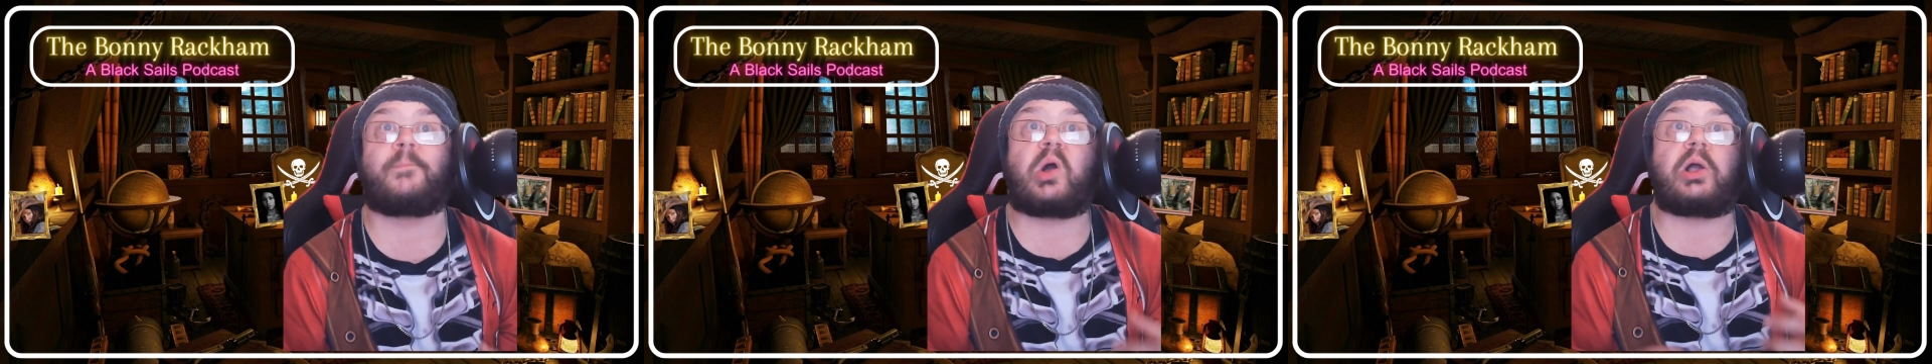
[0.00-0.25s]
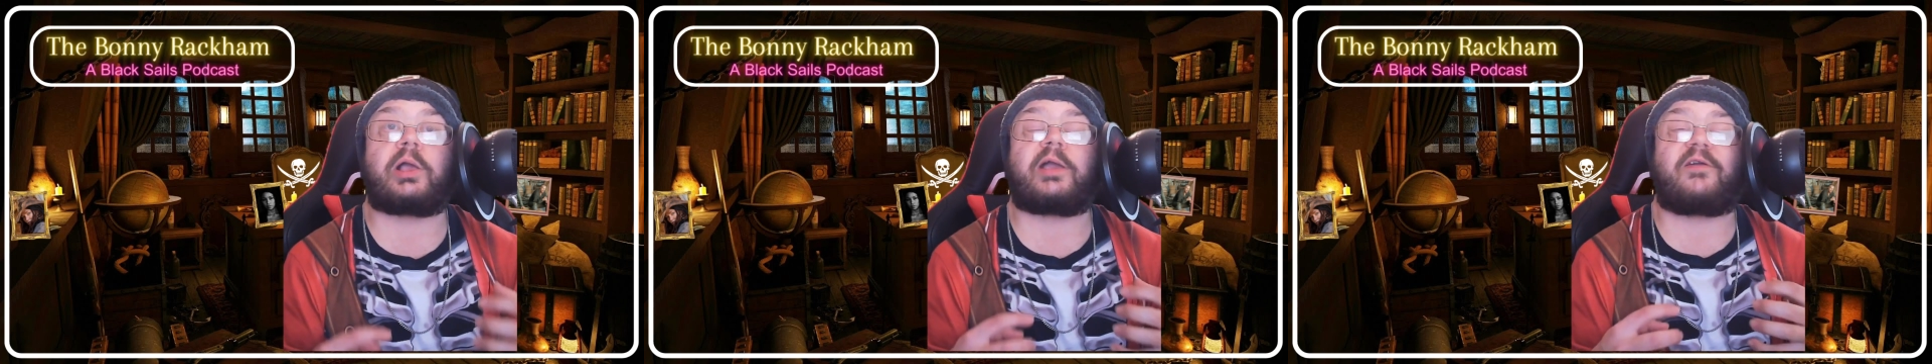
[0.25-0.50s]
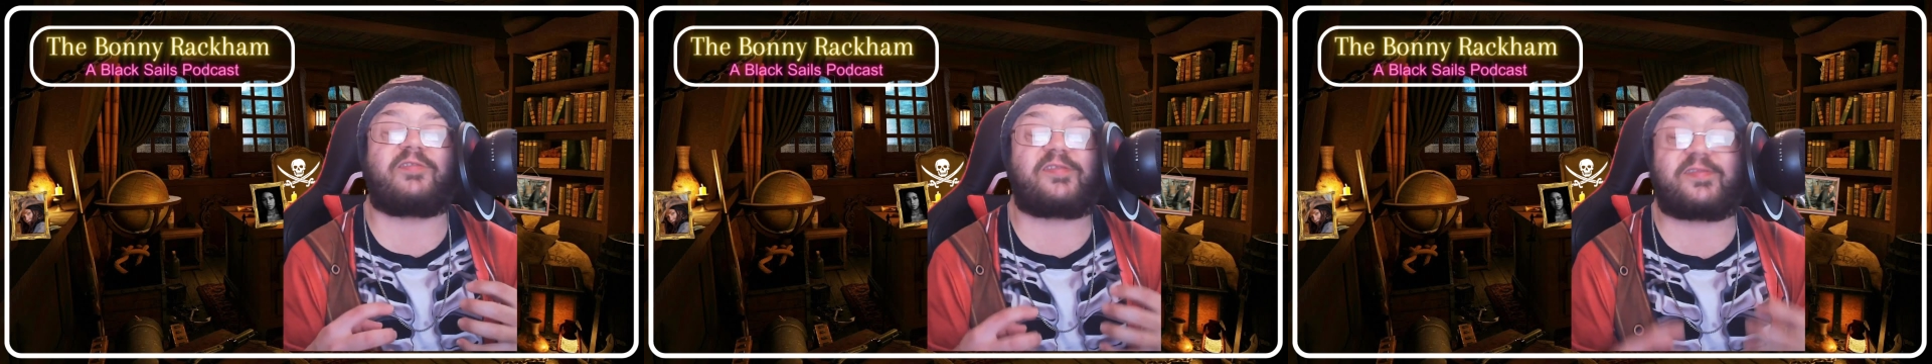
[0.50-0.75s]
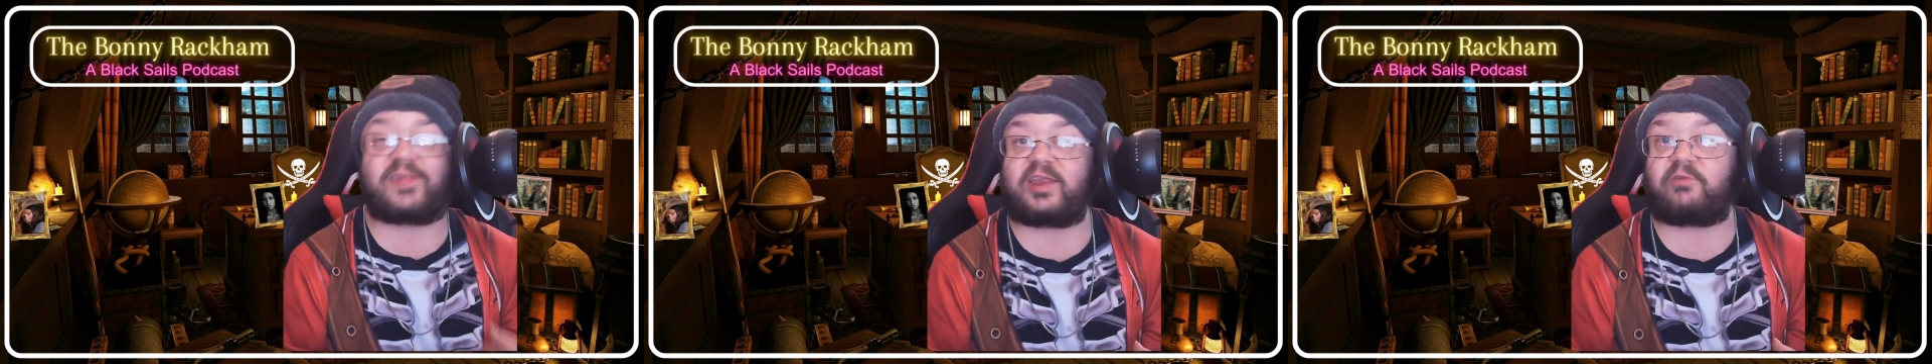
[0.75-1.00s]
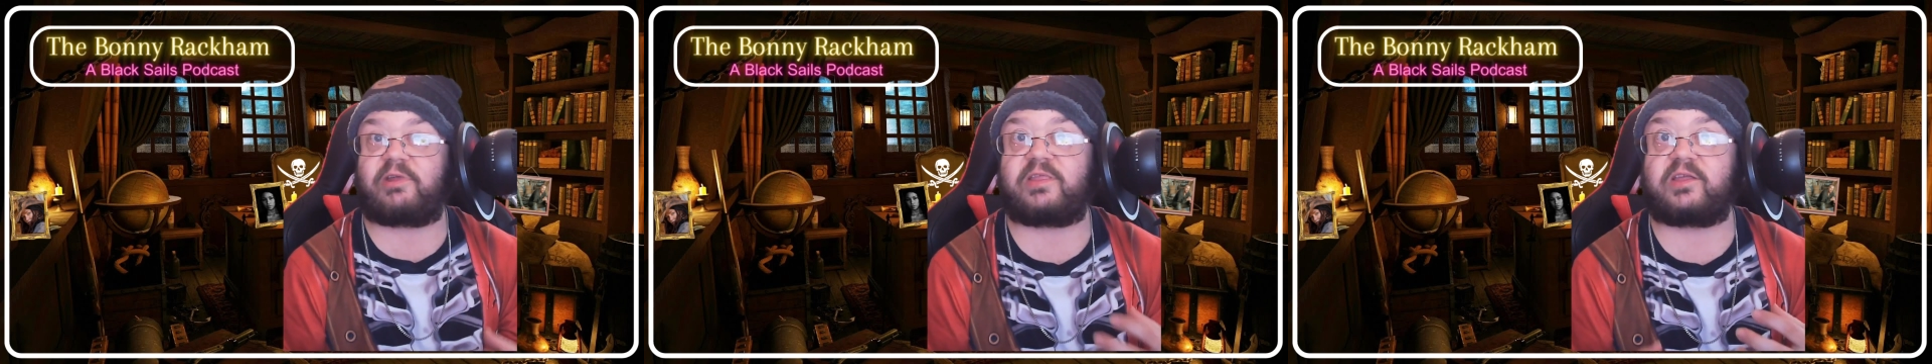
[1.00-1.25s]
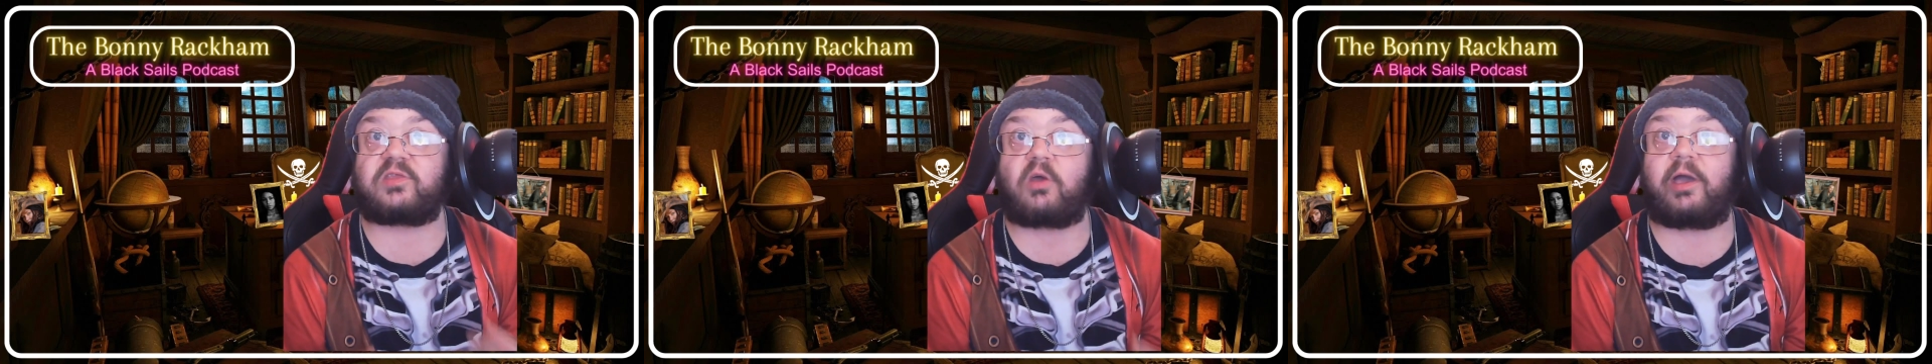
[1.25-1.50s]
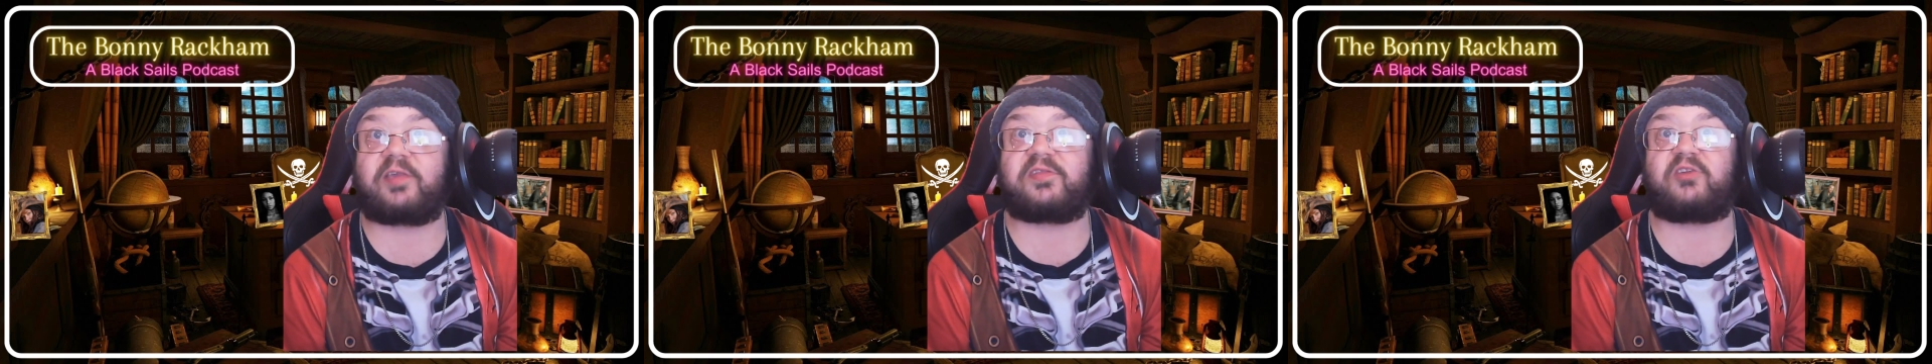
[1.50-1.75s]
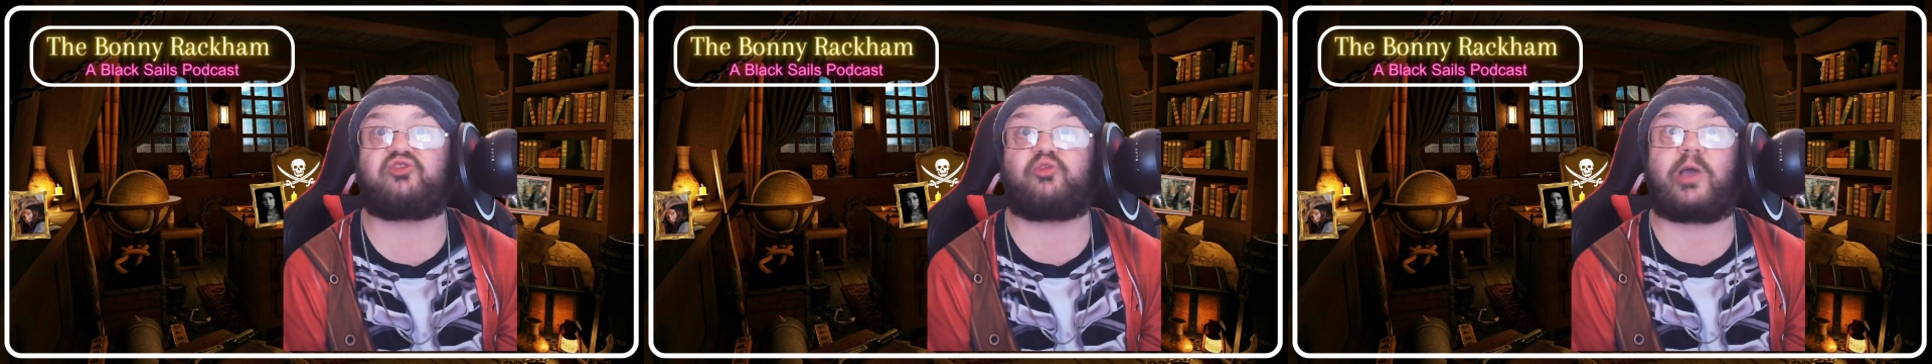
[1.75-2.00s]
but considering the dire
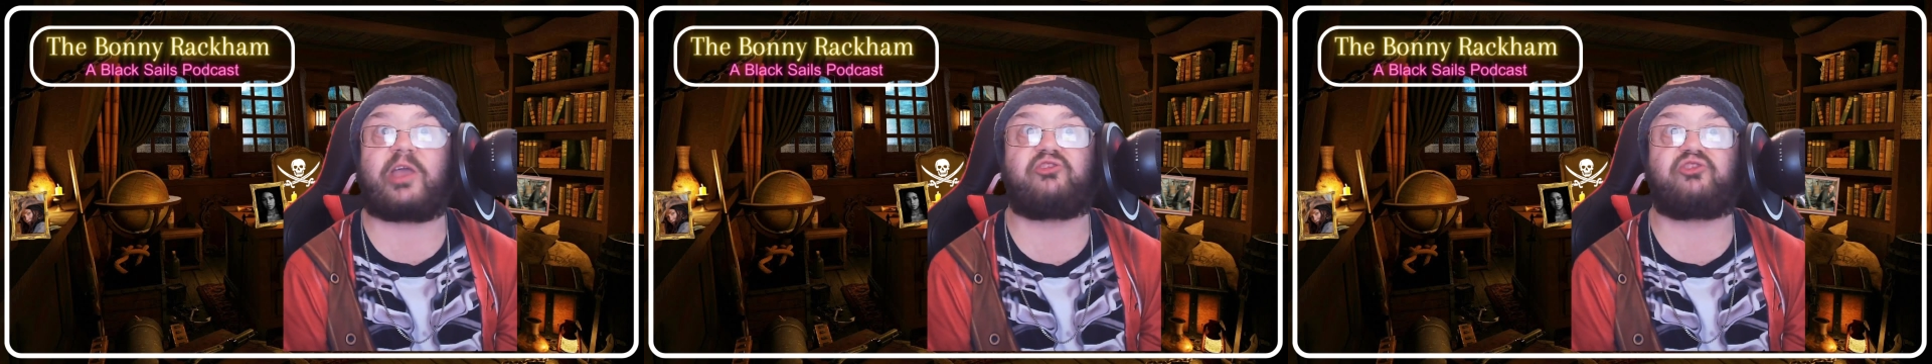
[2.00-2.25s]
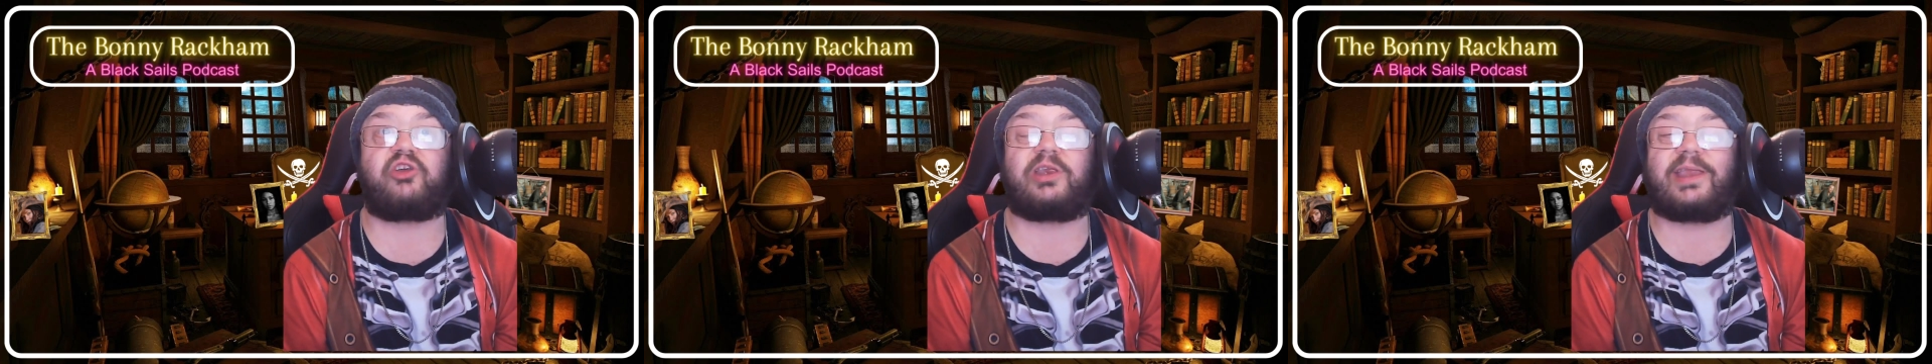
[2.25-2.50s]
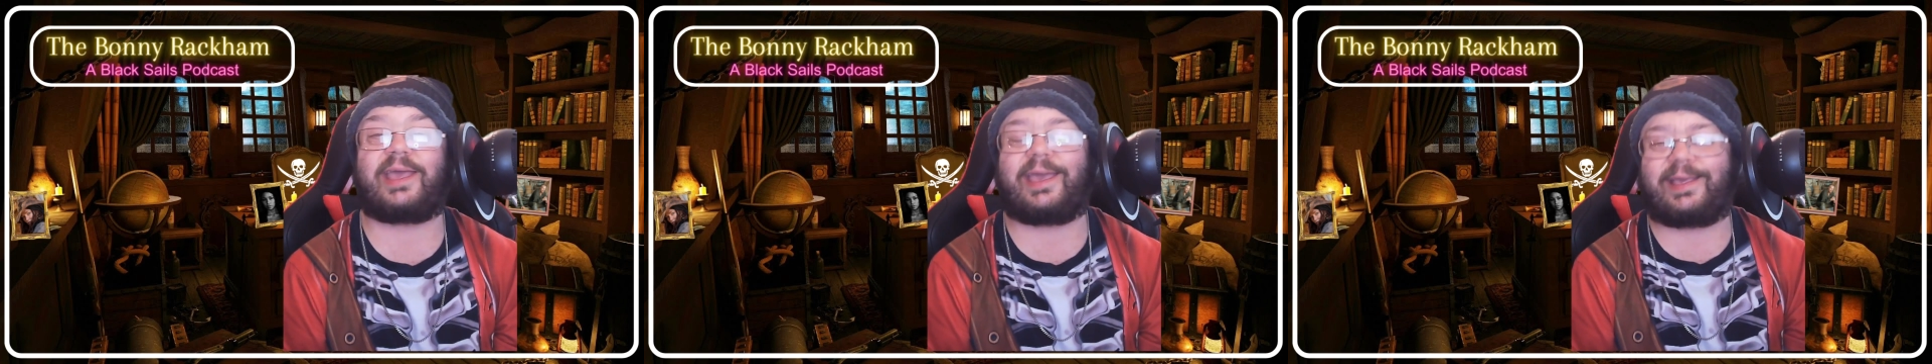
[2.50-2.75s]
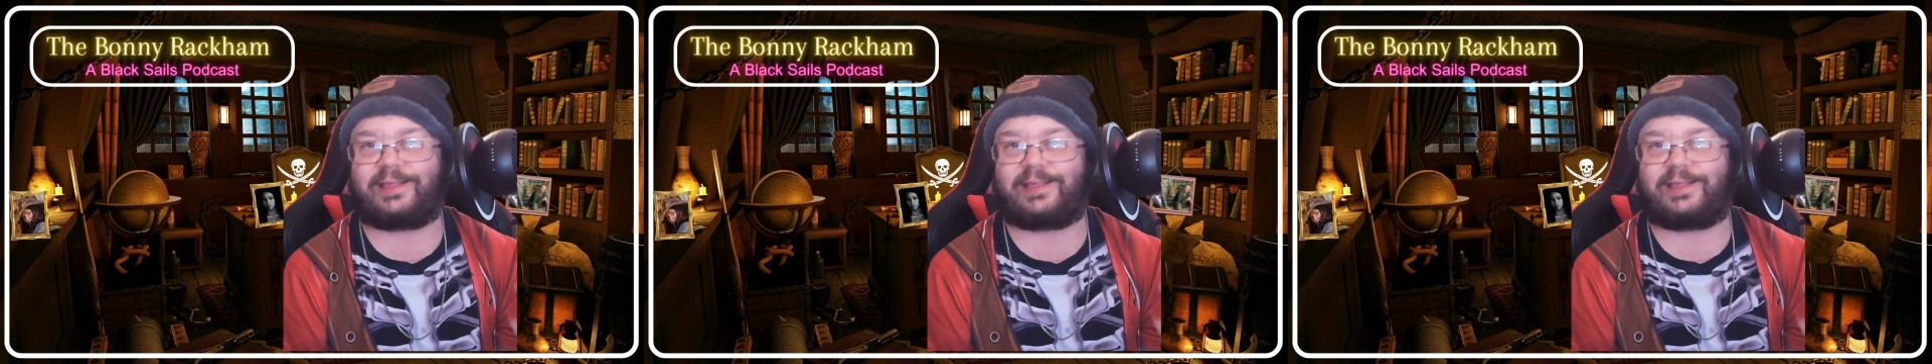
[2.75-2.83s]
situation, it